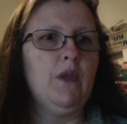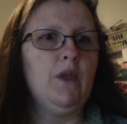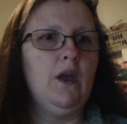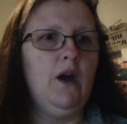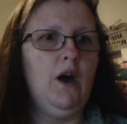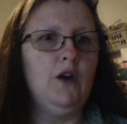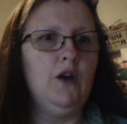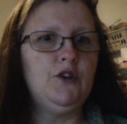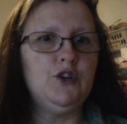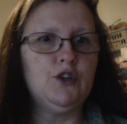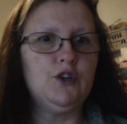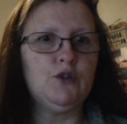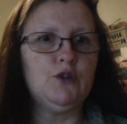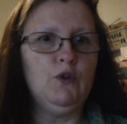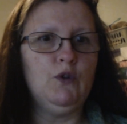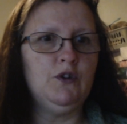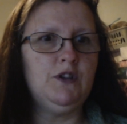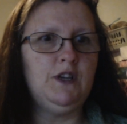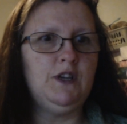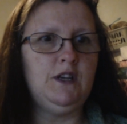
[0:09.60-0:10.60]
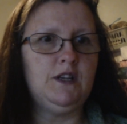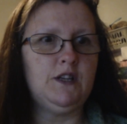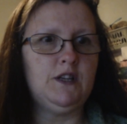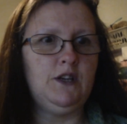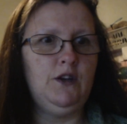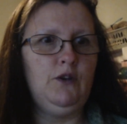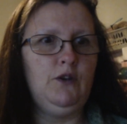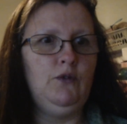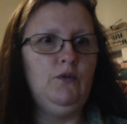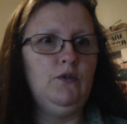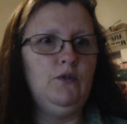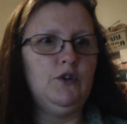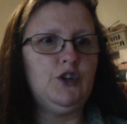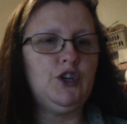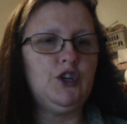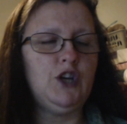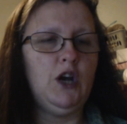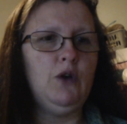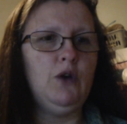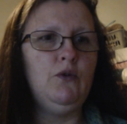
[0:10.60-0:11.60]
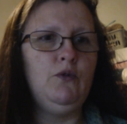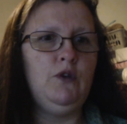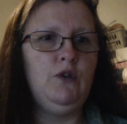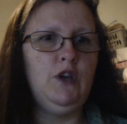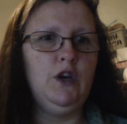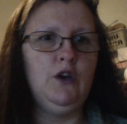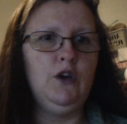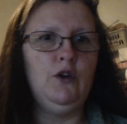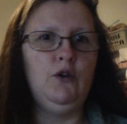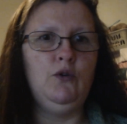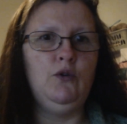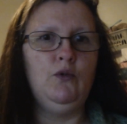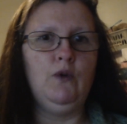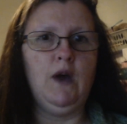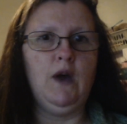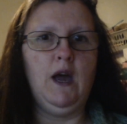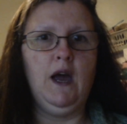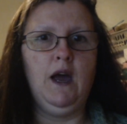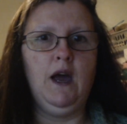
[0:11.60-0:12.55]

I just wanted to show you